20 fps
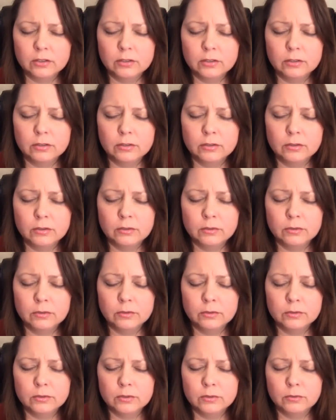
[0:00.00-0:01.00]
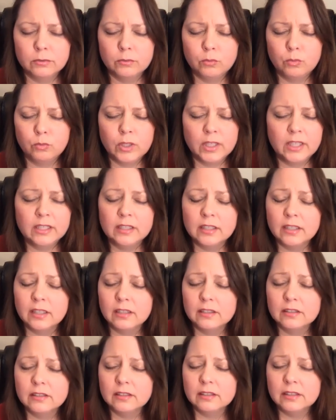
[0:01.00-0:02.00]
who wouldn't
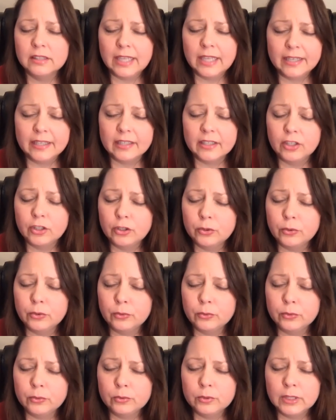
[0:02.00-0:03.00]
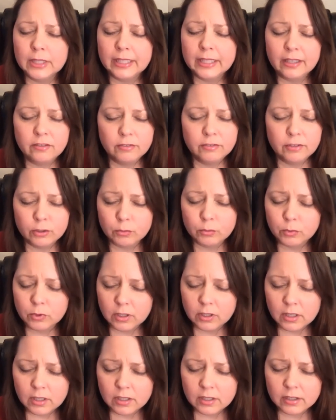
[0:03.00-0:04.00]
let you leave your
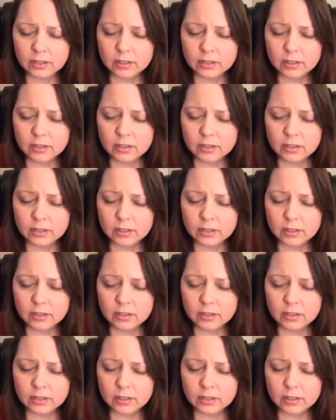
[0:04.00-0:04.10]
work